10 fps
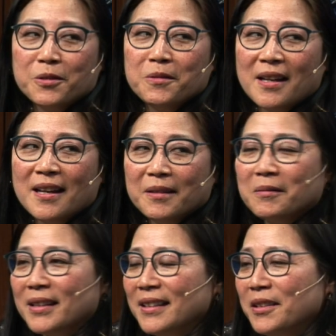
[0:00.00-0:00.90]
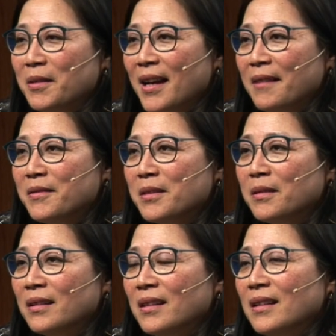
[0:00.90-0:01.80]
do that, right? You have
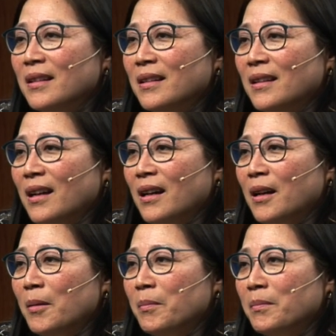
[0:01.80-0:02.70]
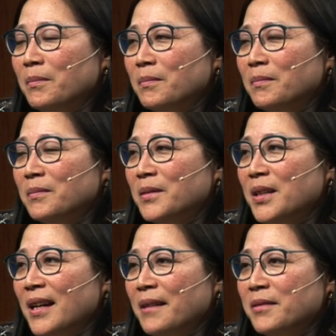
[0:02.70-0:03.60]
to,
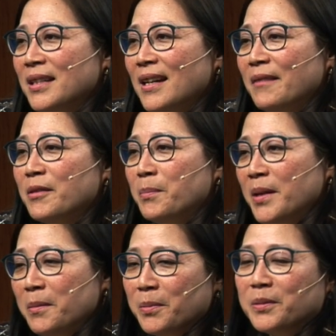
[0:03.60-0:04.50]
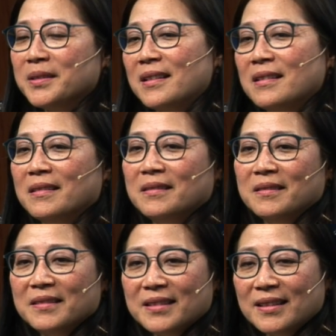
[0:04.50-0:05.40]
have the people
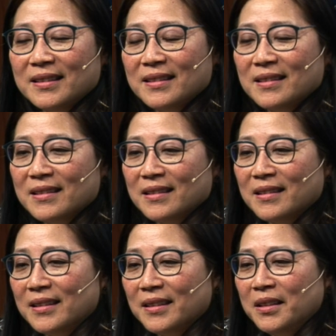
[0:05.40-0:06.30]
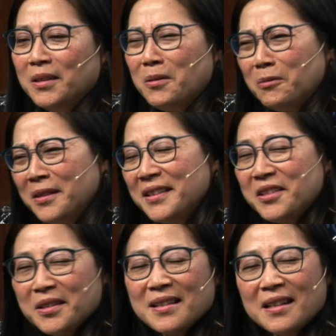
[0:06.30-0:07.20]
skills and, really
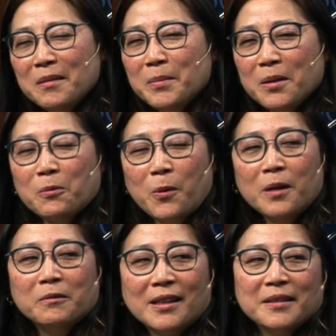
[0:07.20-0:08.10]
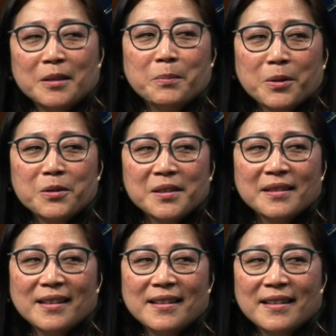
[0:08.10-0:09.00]
just kind of be a well-rounded person.
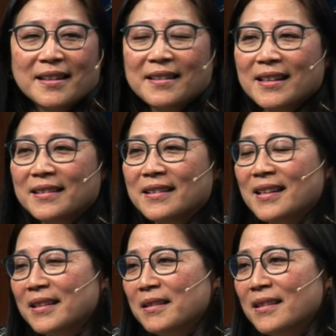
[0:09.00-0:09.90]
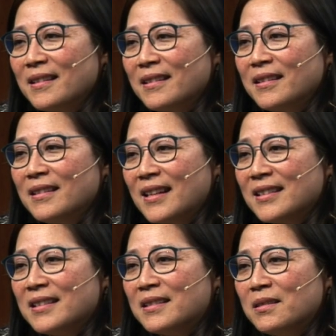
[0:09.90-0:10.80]
I think
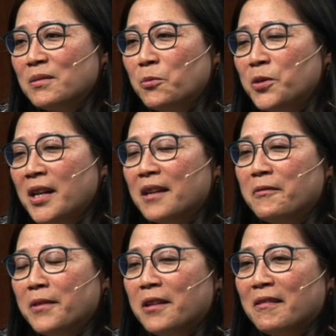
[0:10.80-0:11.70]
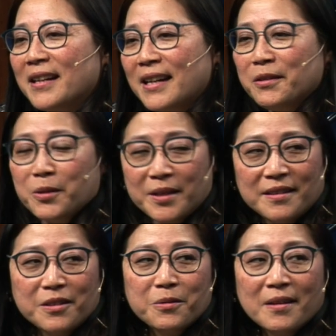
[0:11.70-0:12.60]
that's, you got to figure out how you can
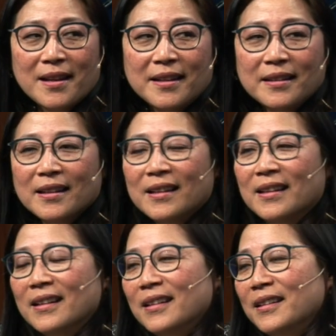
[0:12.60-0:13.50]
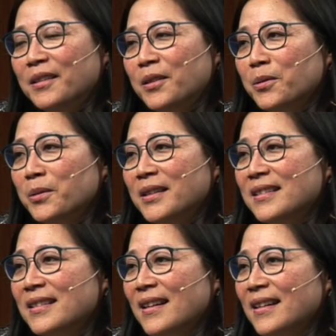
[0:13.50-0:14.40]
do that. Mm-hmm.
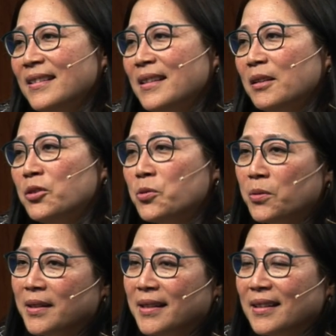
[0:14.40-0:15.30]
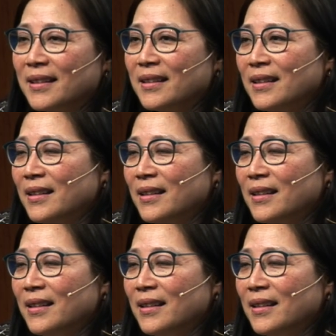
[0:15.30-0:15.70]
Is that joining,